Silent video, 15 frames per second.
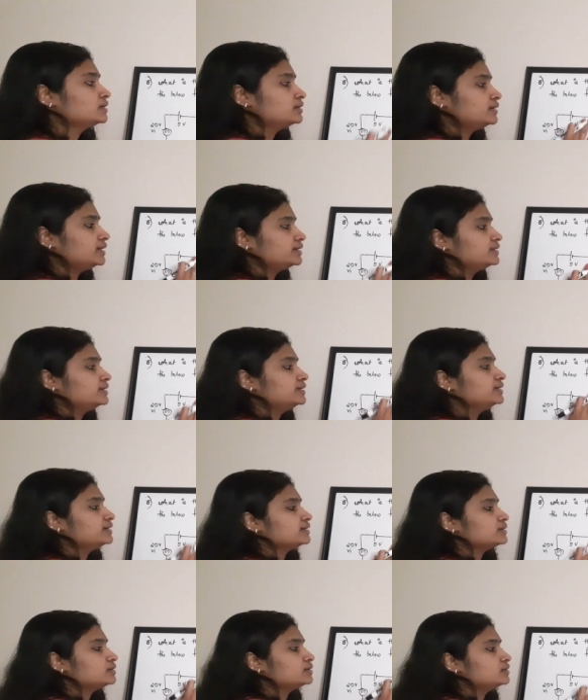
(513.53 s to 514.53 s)
right
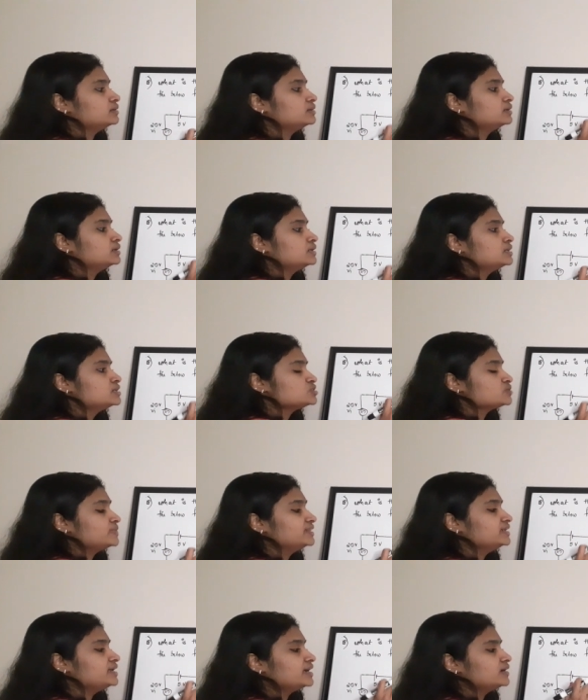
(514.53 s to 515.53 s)
here. So
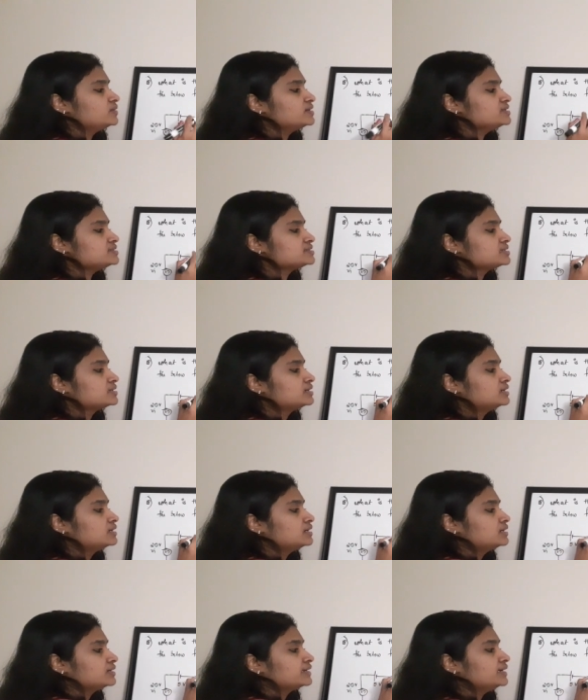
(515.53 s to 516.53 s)
when the diode is
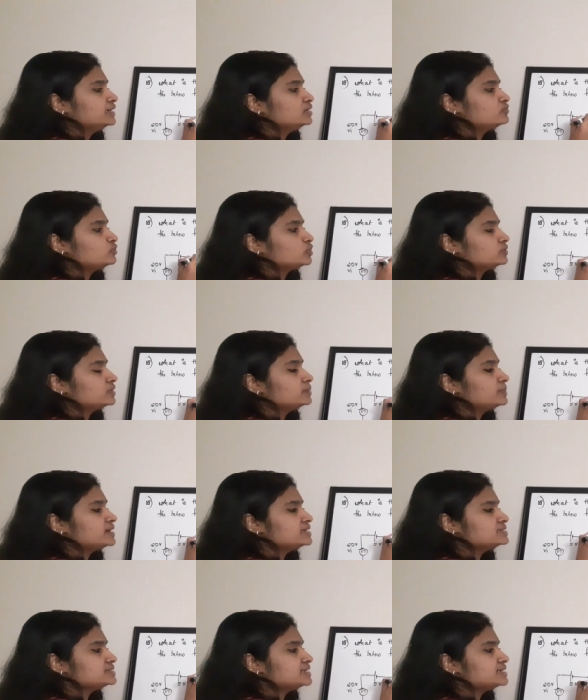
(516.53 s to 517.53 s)
getting forward
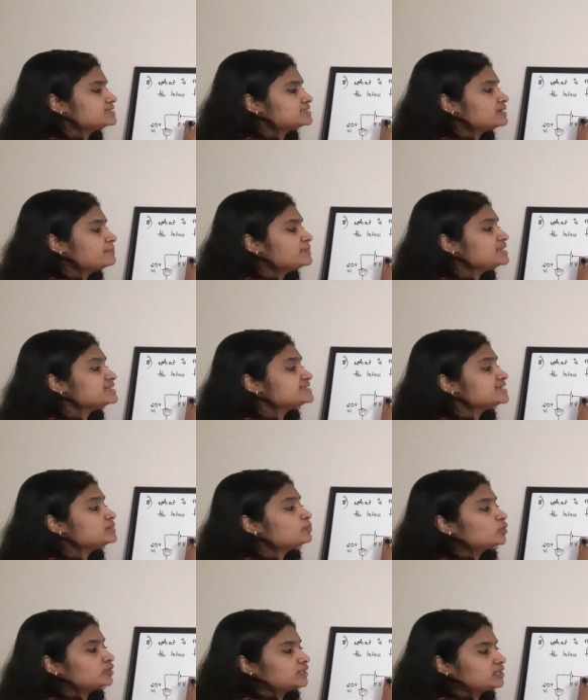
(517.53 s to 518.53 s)
bias, there is a
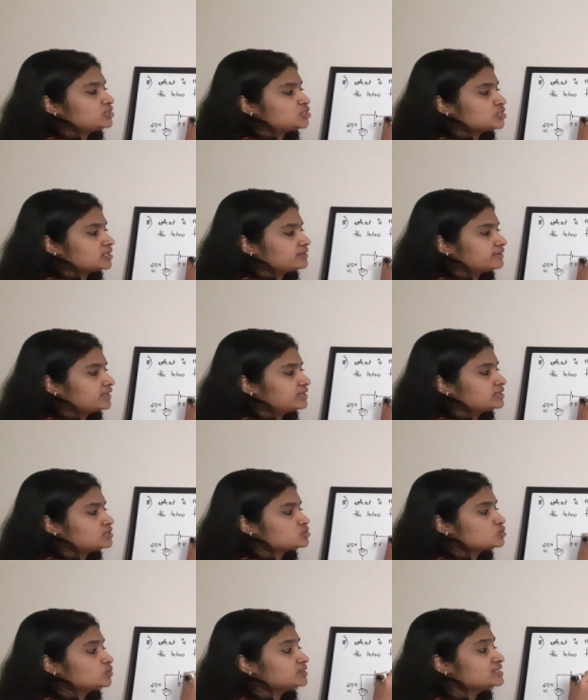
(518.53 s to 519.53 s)
built-in potential, right?
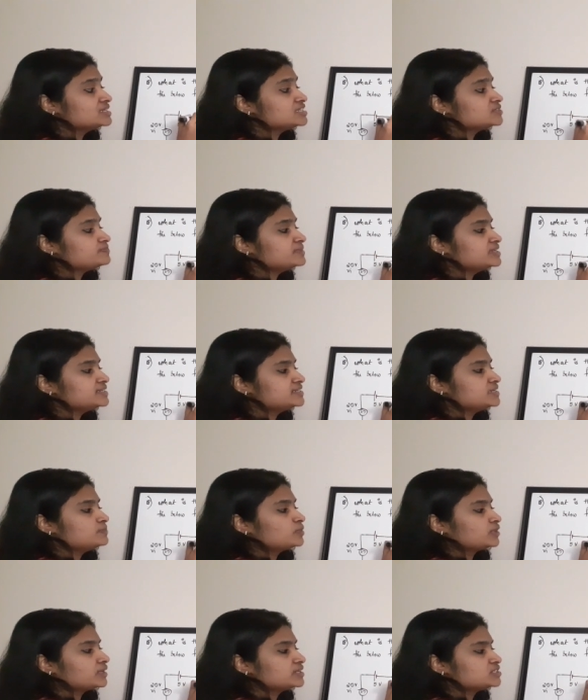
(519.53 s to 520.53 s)
So this built-in
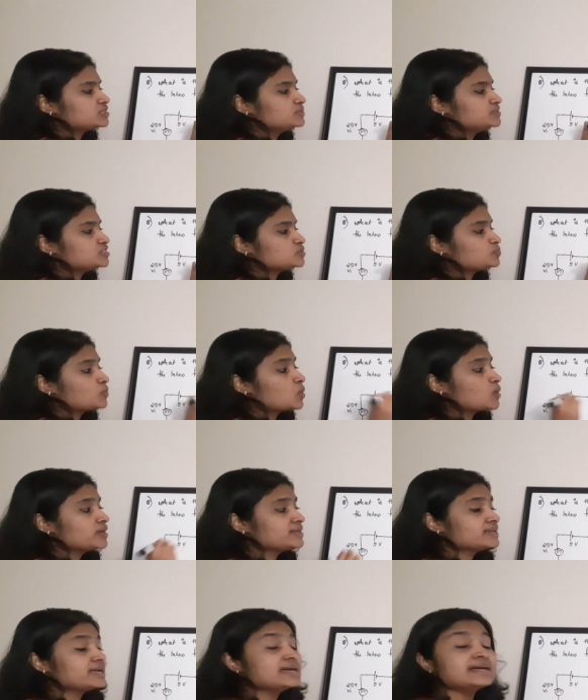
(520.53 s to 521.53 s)
potential, which is
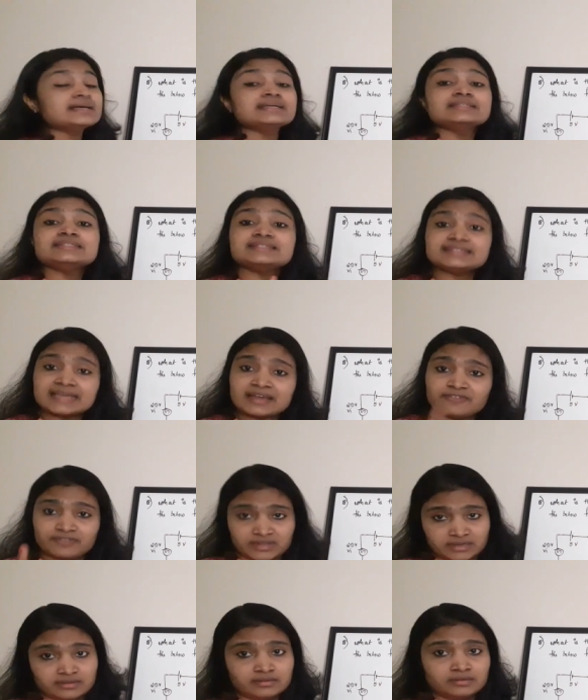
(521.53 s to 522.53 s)

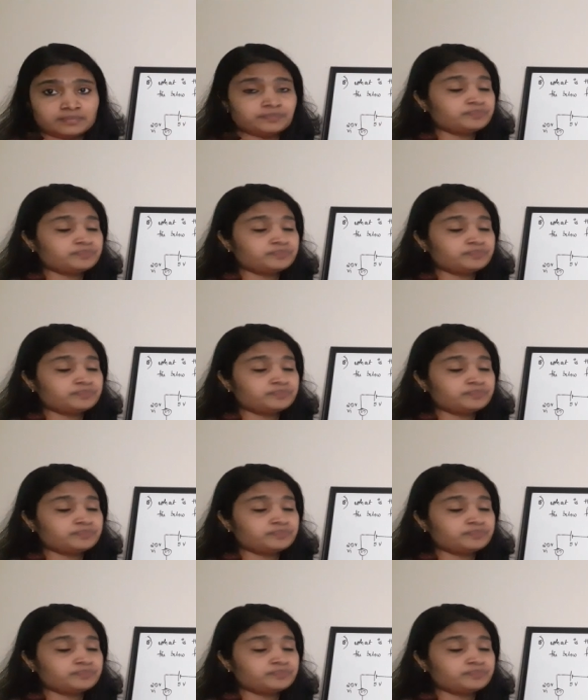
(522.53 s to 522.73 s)
0.7,